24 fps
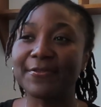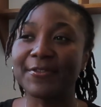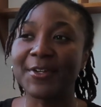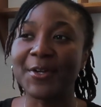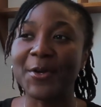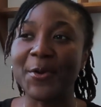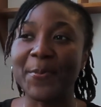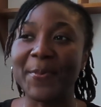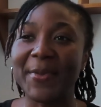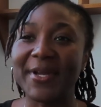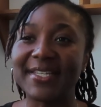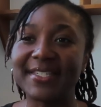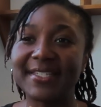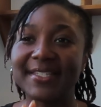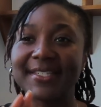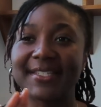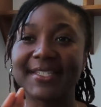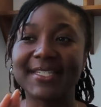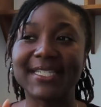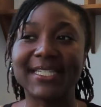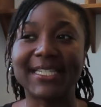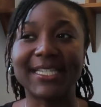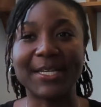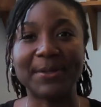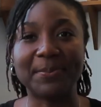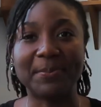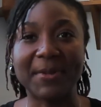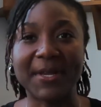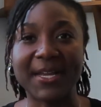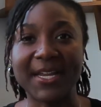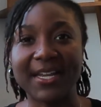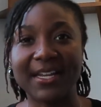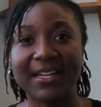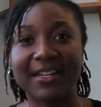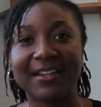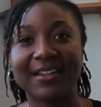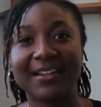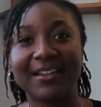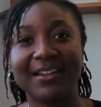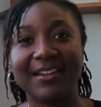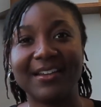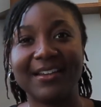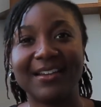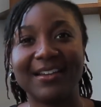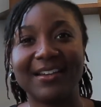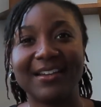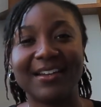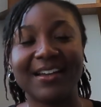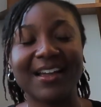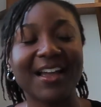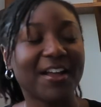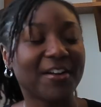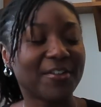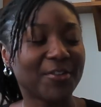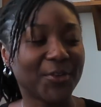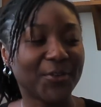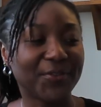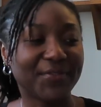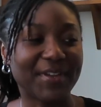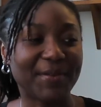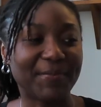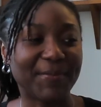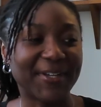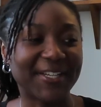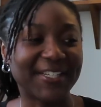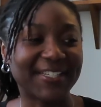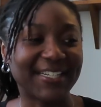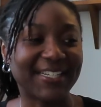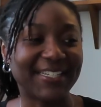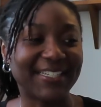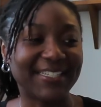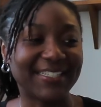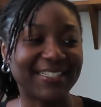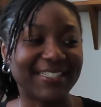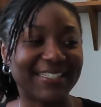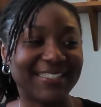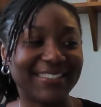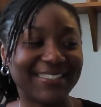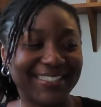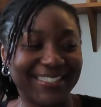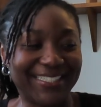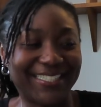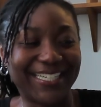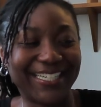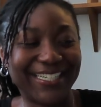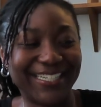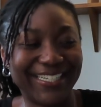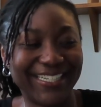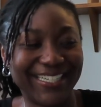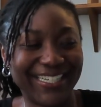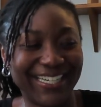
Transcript: from slipping. I don't know if that makes any sense.